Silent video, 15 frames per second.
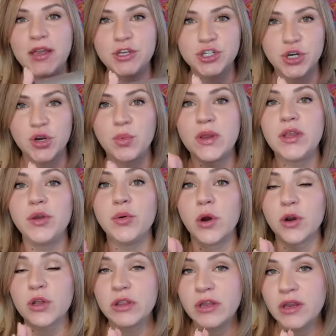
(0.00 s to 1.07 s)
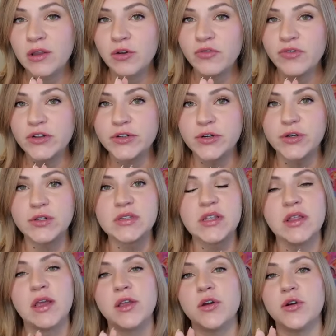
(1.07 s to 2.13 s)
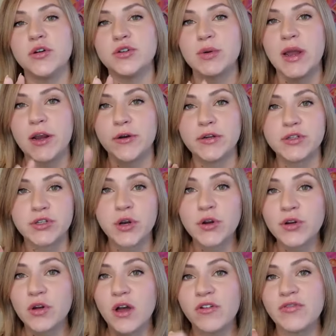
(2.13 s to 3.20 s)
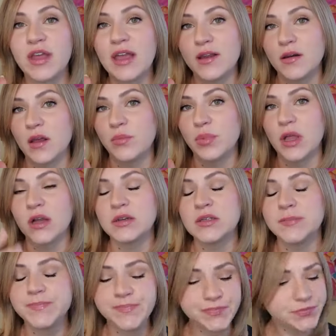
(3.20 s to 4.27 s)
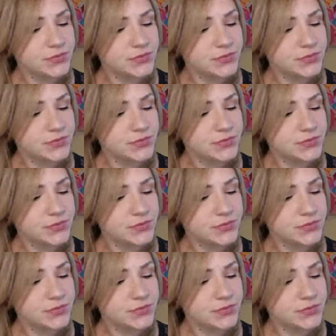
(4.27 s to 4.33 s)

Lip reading: Make sure when you are cleaning your filters that your dryer is turned off and unplugged.